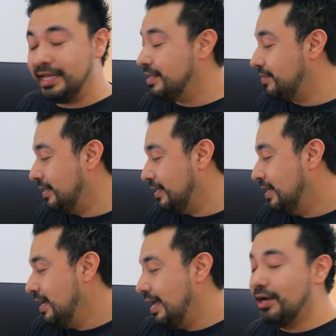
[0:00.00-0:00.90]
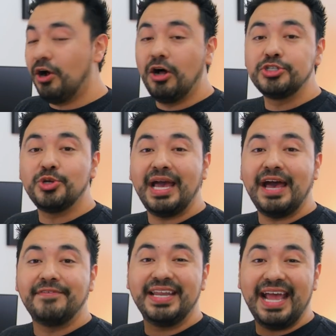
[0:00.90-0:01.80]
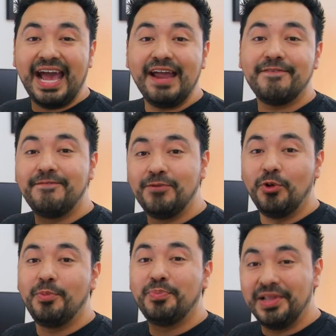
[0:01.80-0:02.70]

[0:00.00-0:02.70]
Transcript: anything, and also have it at full